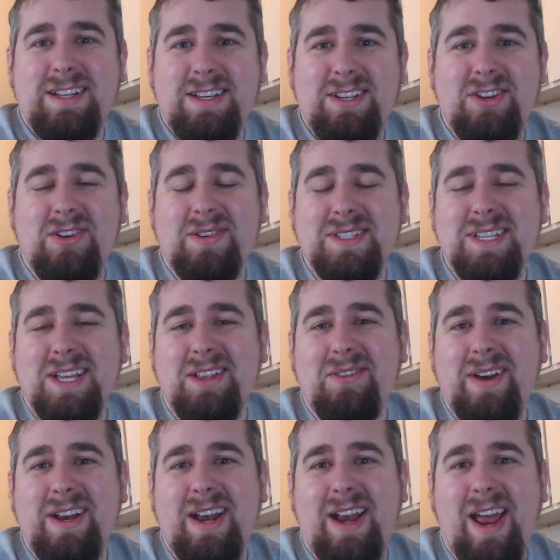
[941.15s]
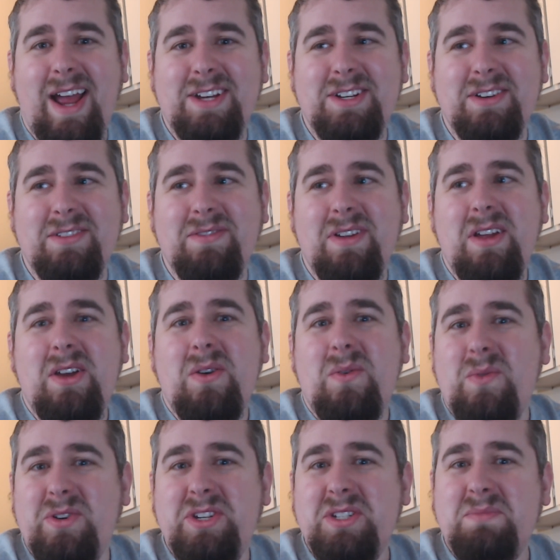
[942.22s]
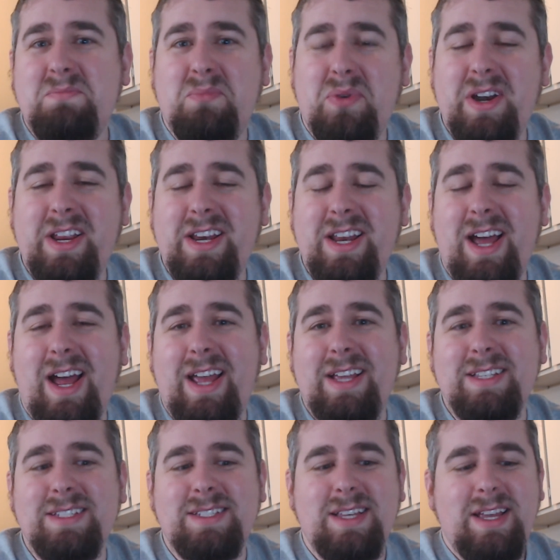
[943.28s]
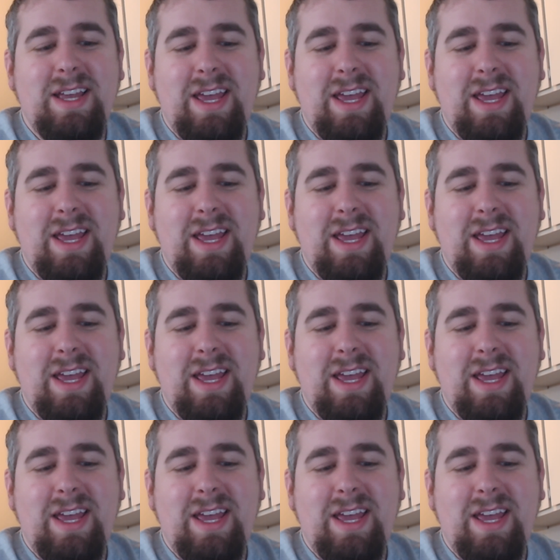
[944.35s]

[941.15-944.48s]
you know, accelerated action, which is pretty nice.